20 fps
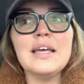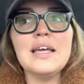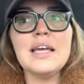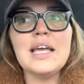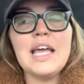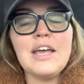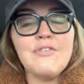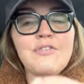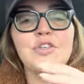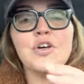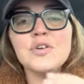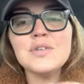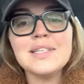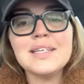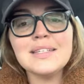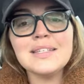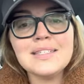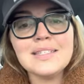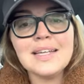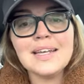if those
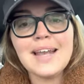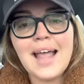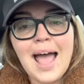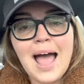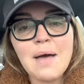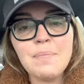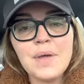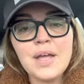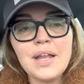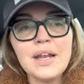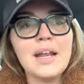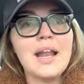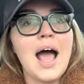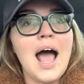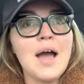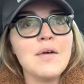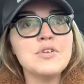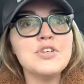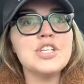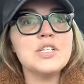things didn't happen and
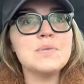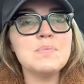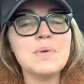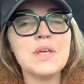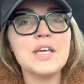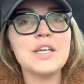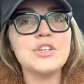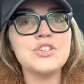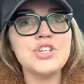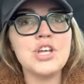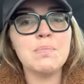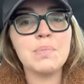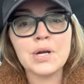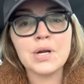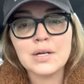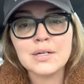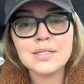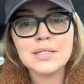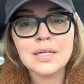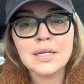I was just being a shit
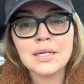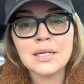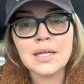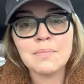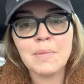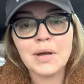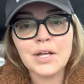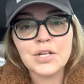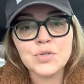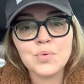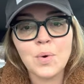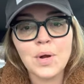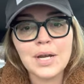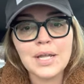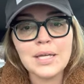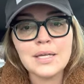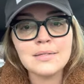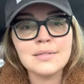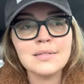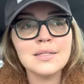person in my
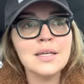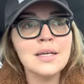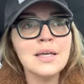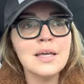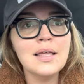20s,